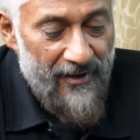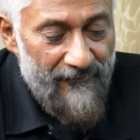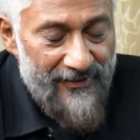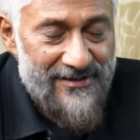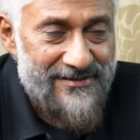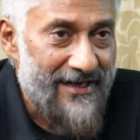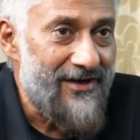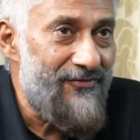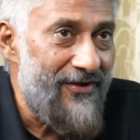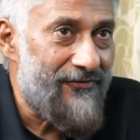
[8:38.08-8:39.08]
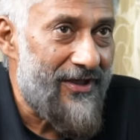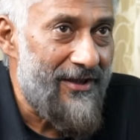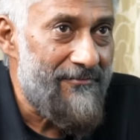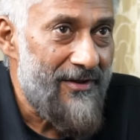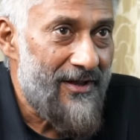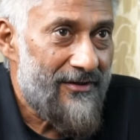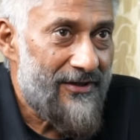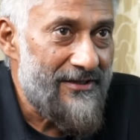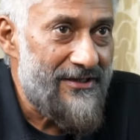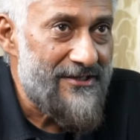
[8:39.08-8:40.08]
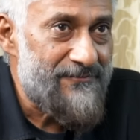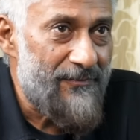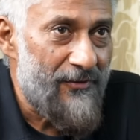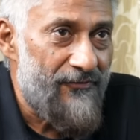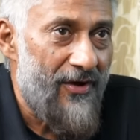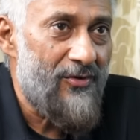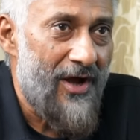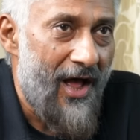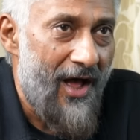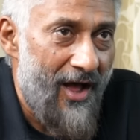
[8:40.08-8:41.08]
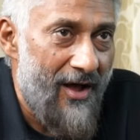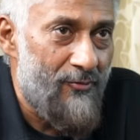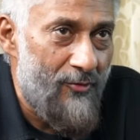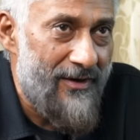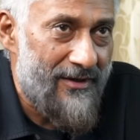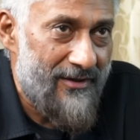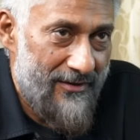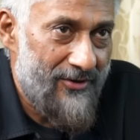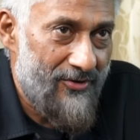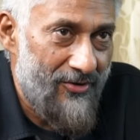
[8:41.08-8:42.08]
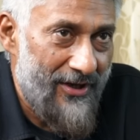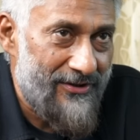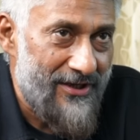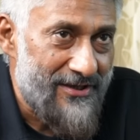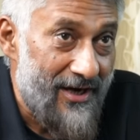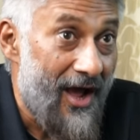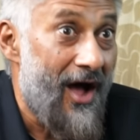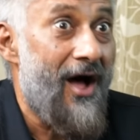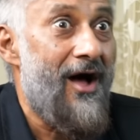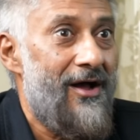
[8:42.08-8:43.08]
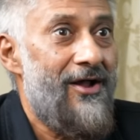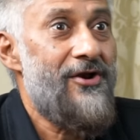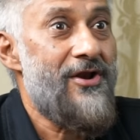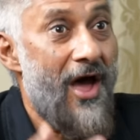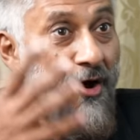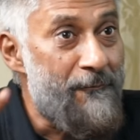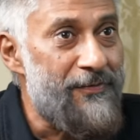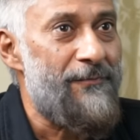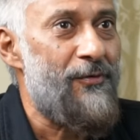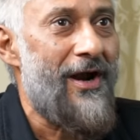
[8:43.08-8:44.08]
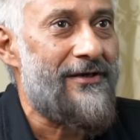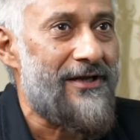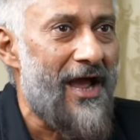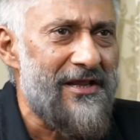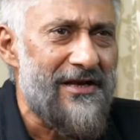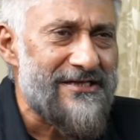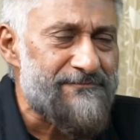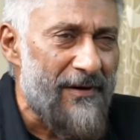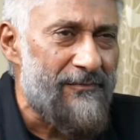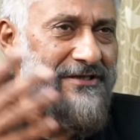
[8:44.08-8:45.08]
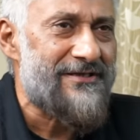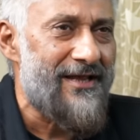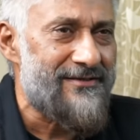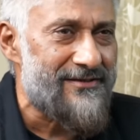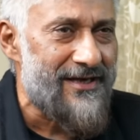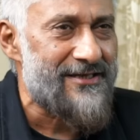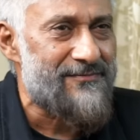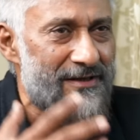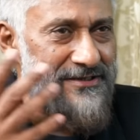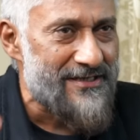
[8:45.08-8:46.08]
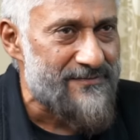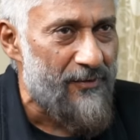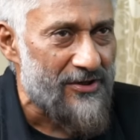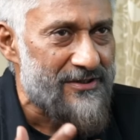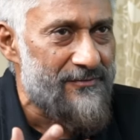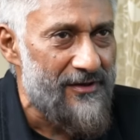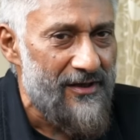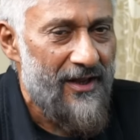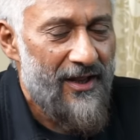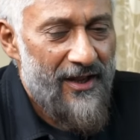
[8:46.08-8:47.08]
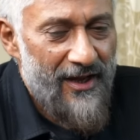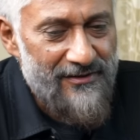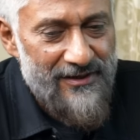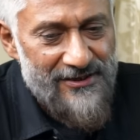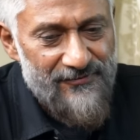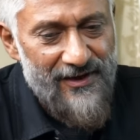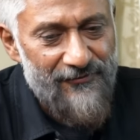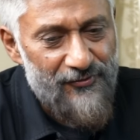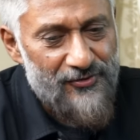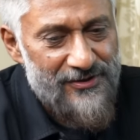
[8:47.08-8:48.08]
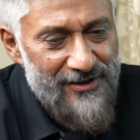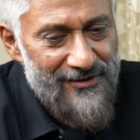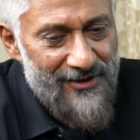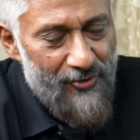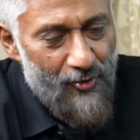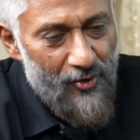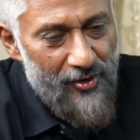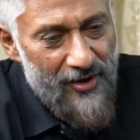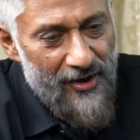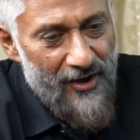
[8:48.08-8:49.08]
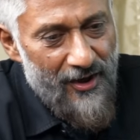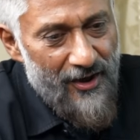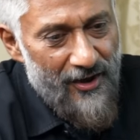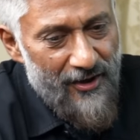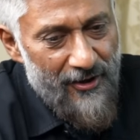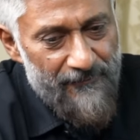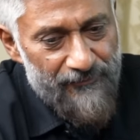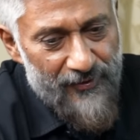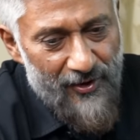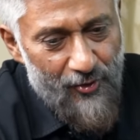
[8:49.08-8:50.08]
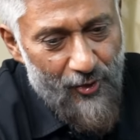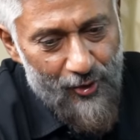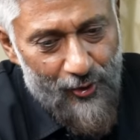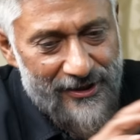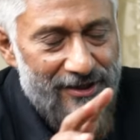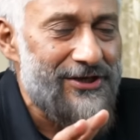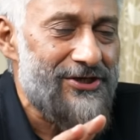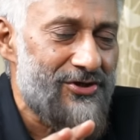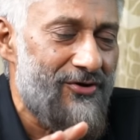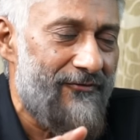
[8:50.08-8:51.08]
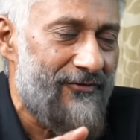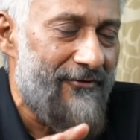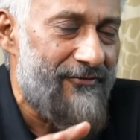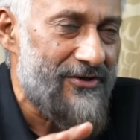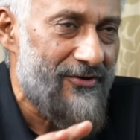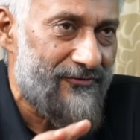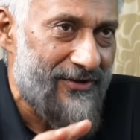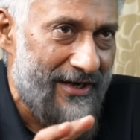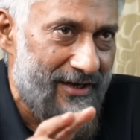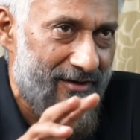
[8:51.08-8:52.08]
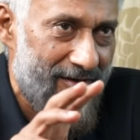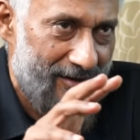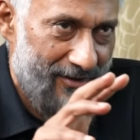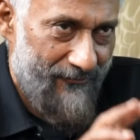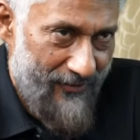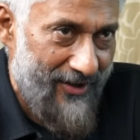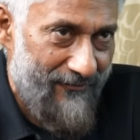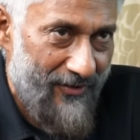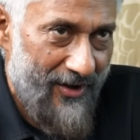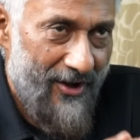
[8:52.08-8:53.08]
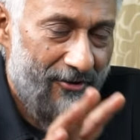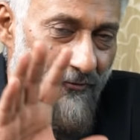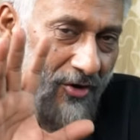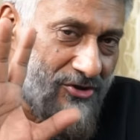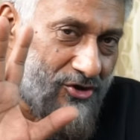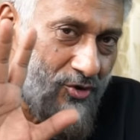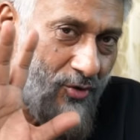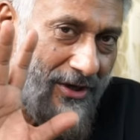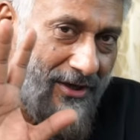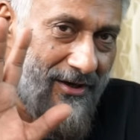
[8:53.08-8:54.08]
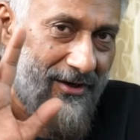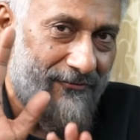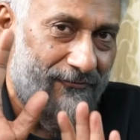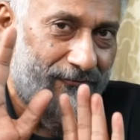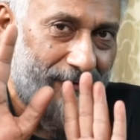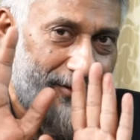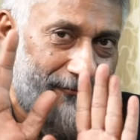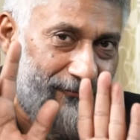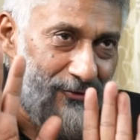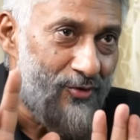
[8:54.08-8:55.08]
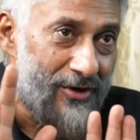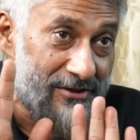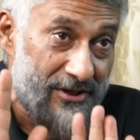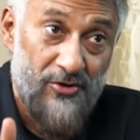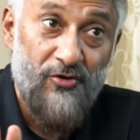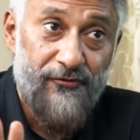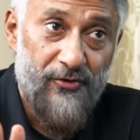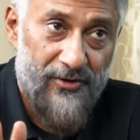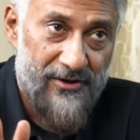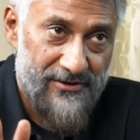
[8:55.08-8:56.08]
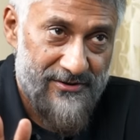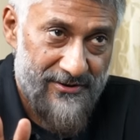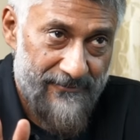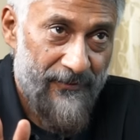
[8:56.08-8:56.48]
When the second wave came, then these people found a aha movement, you know, and they said, aha, now people are dying, let's publicize it as much as possible. And that's why if you see the whole, um, the whole orientation of coverage of second uh, wave was showing uh, funerals, Hindu funerals.